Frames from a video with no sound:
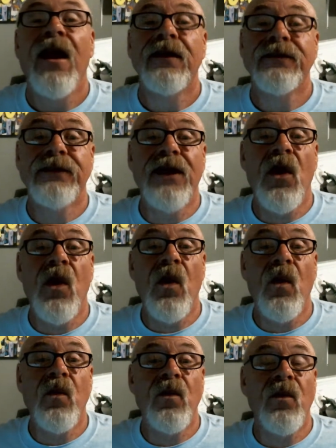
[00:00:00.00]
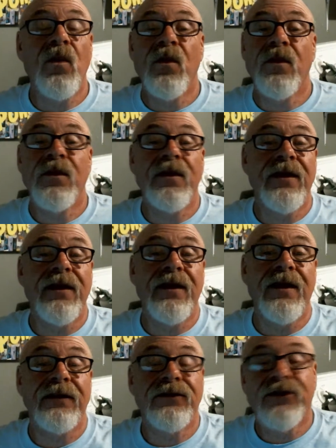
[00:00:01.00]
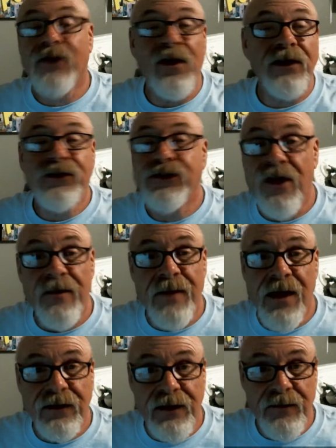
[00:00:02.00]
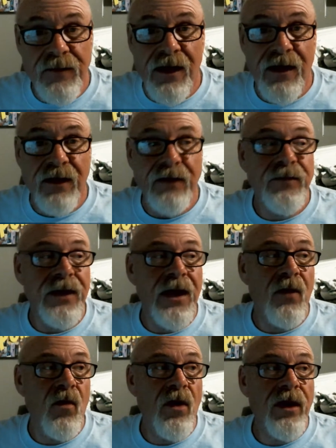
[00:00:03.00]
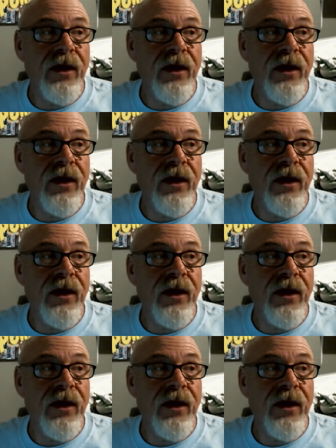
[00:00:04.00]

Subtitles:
So, sorry to show you my ugly mug, but I wanted to